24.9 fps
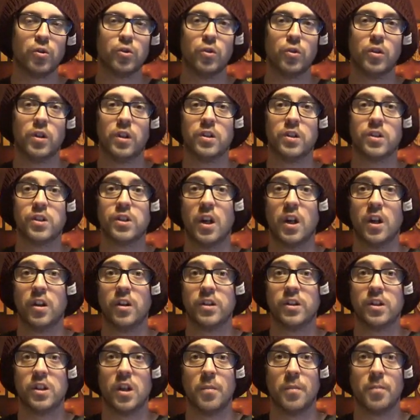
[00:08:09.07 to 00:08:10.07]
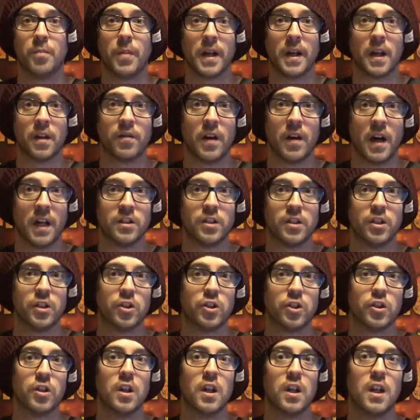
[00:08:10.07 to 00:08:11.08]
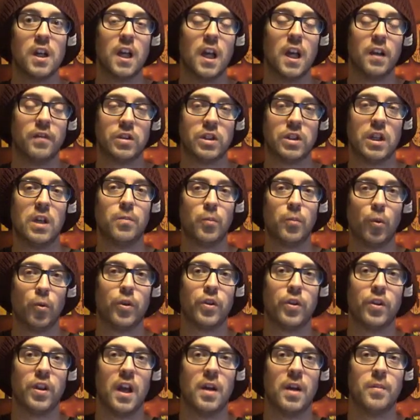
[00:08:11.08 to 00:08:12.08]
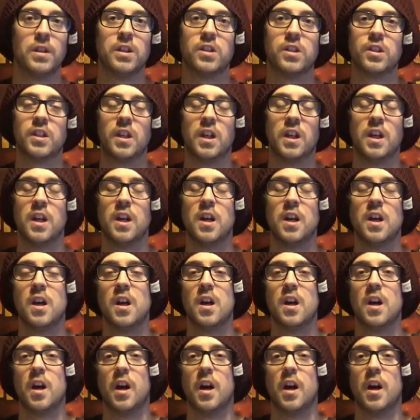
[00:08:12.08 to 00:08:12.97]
So you can certainly see a big advantage if you take both of them and say